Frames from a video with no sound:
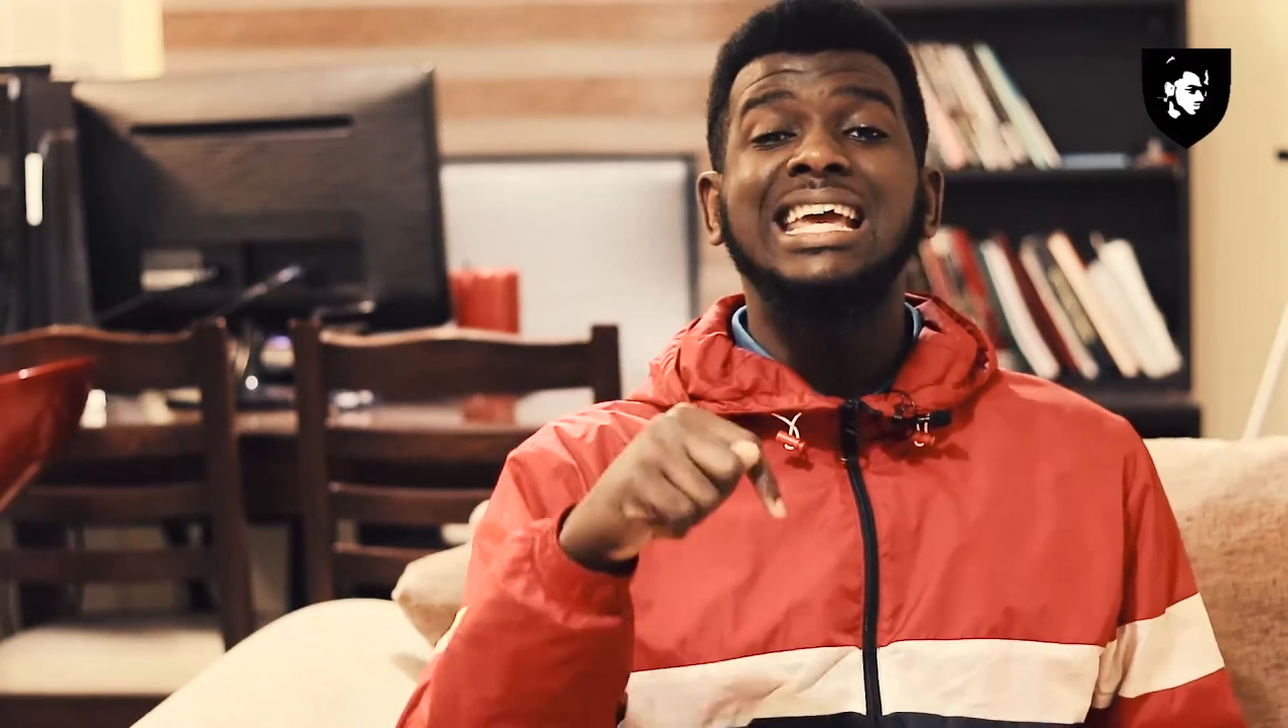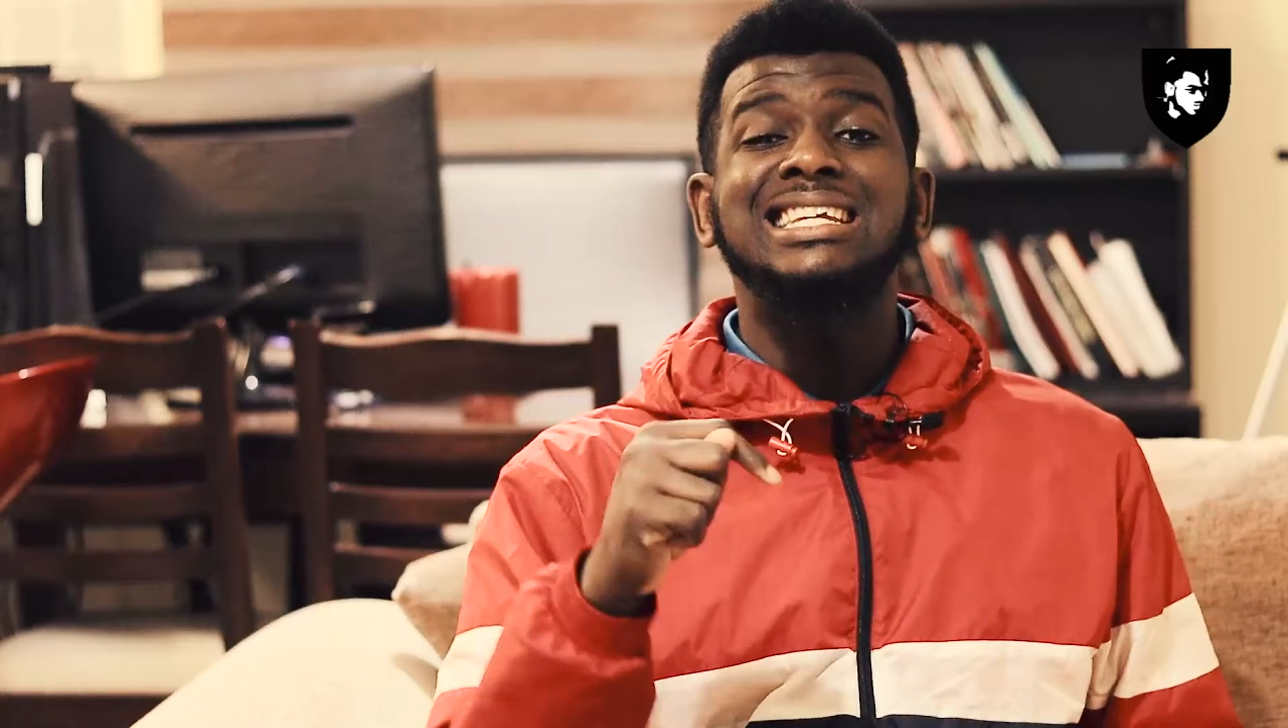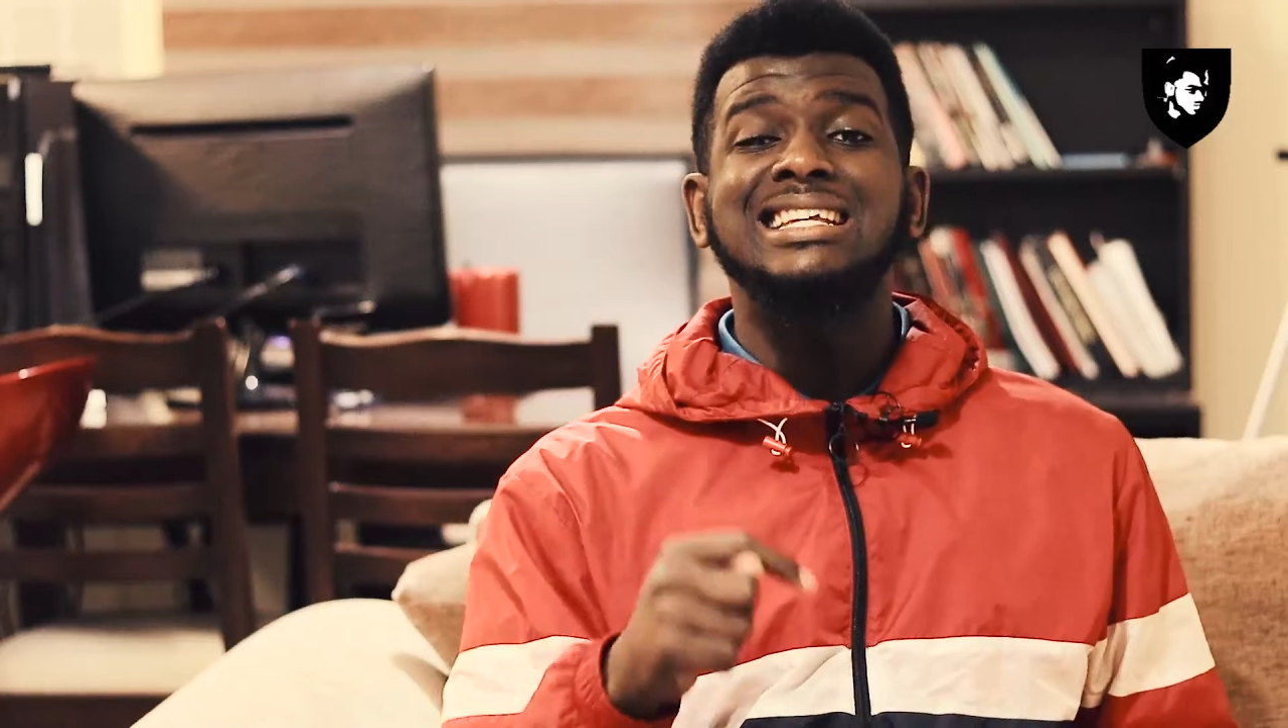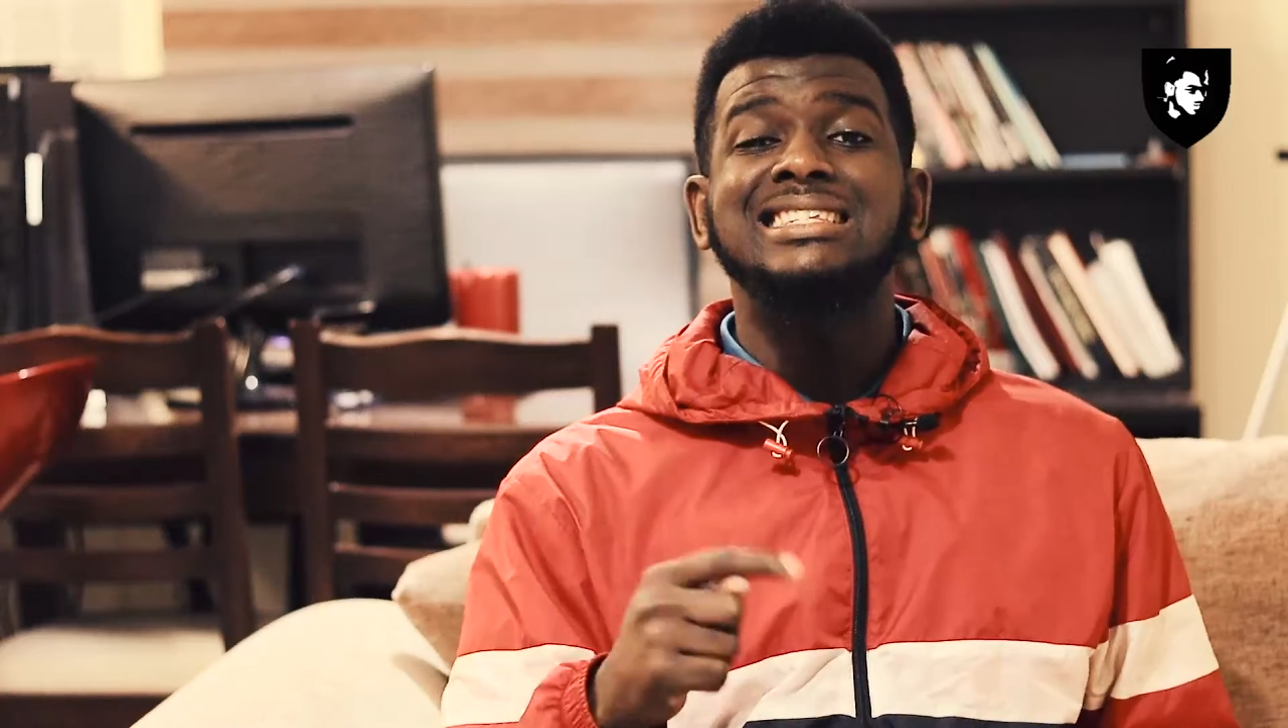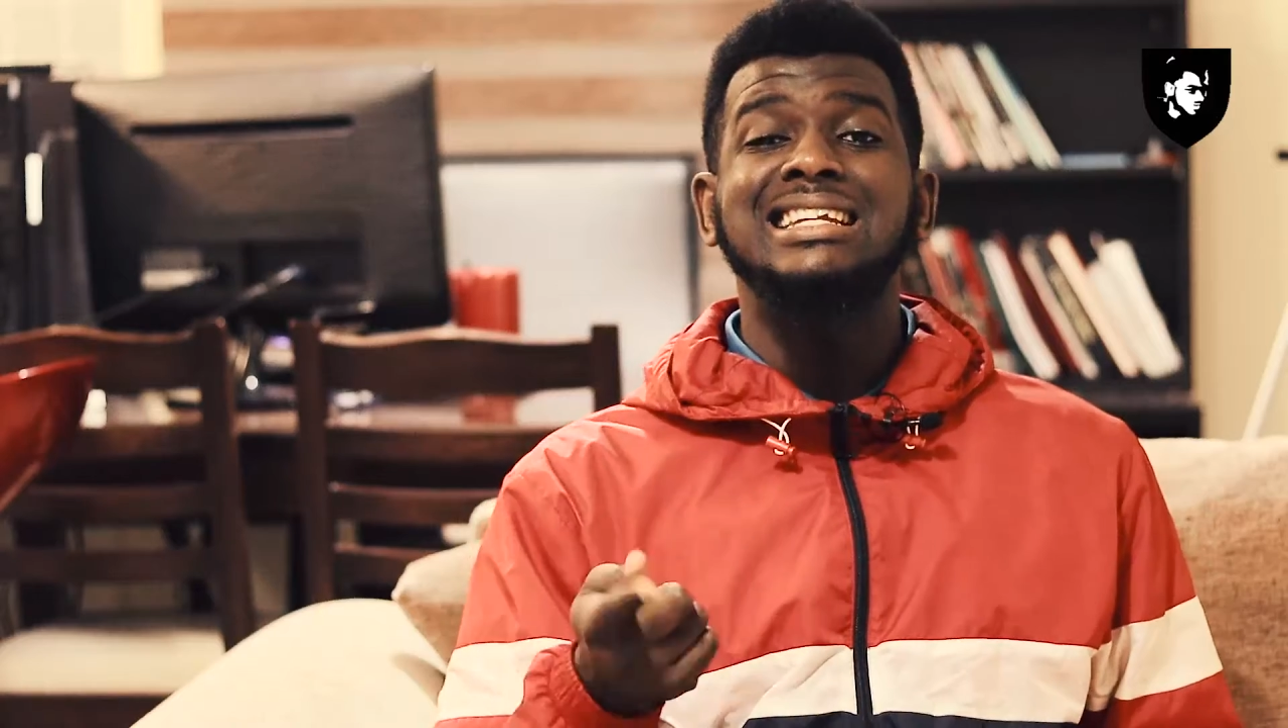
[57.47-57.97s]

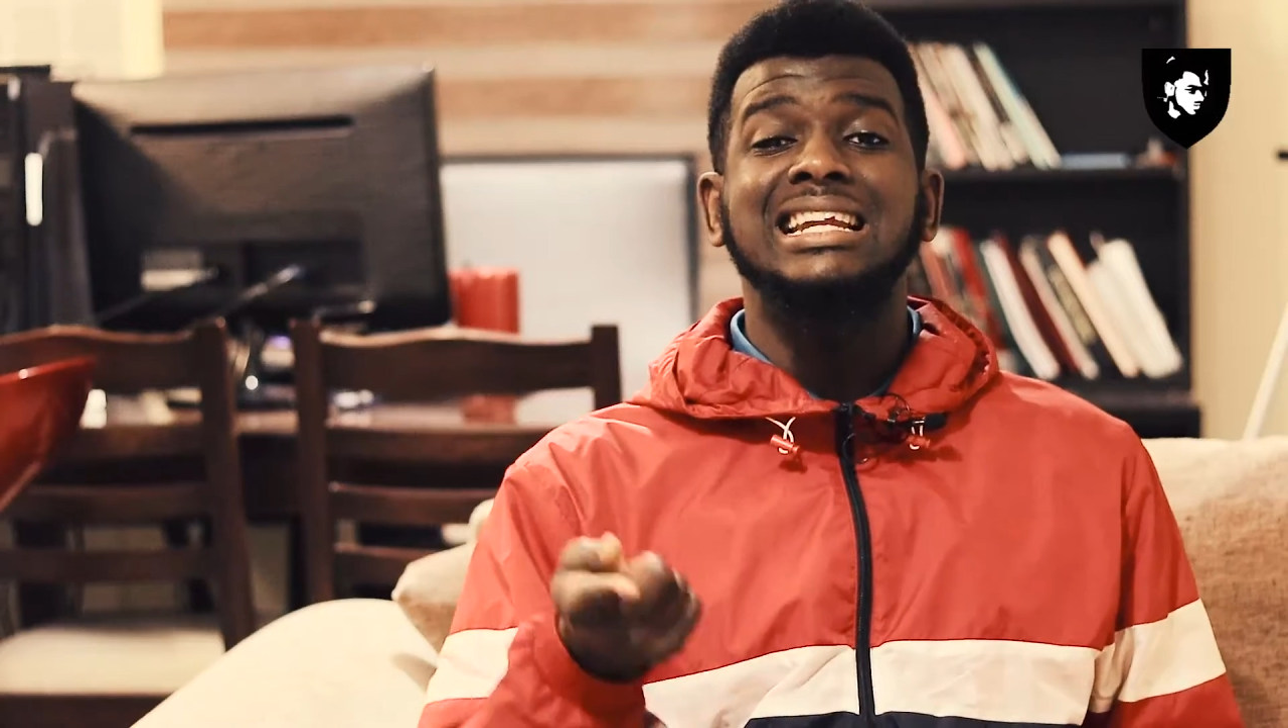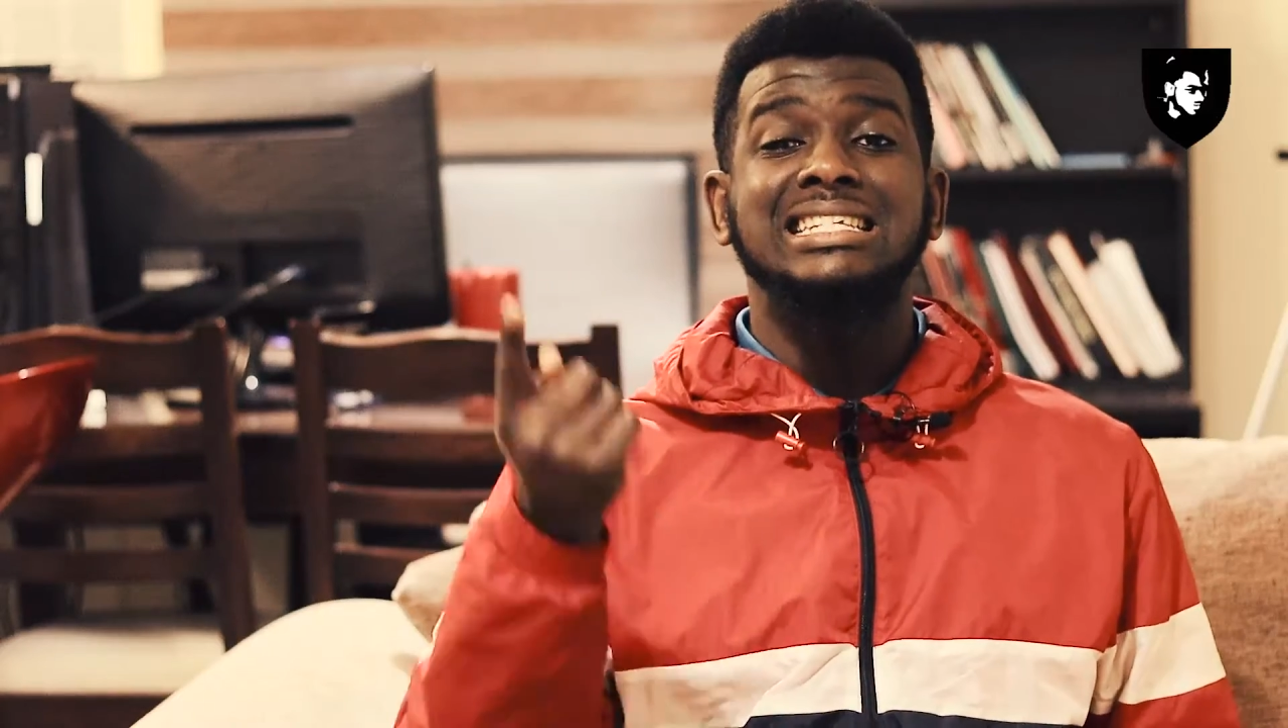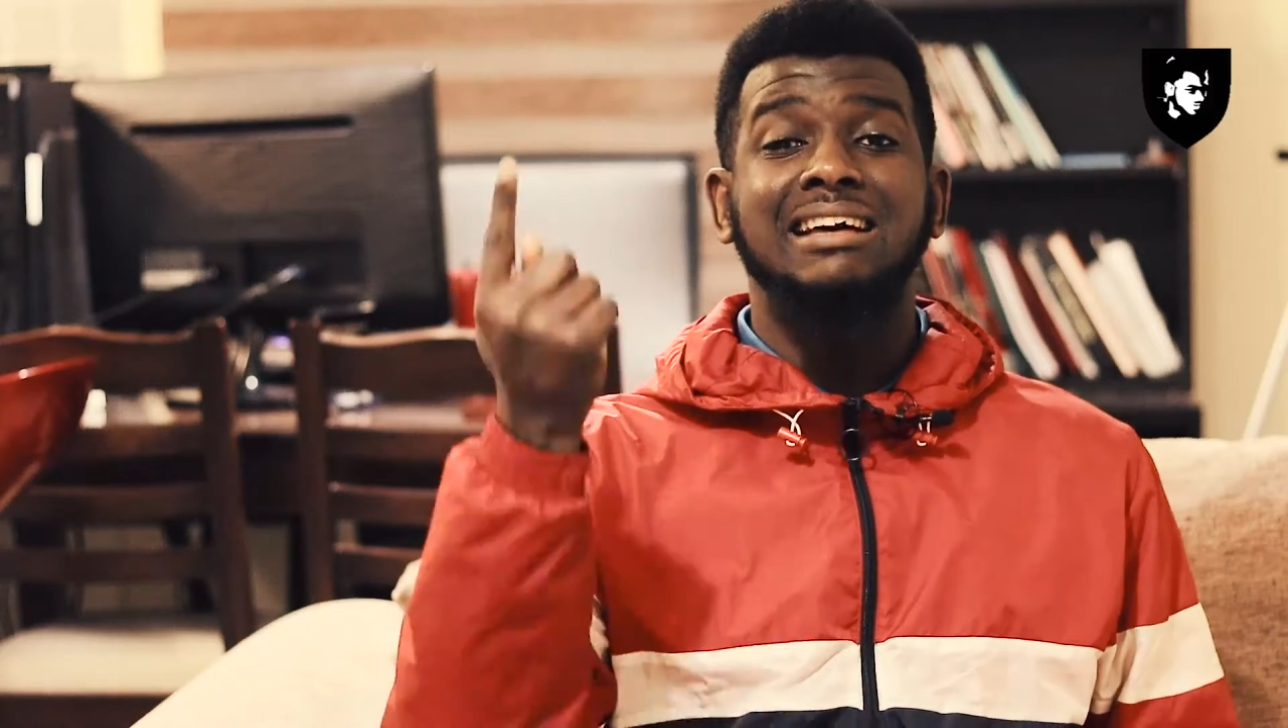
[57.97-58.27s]
agency that is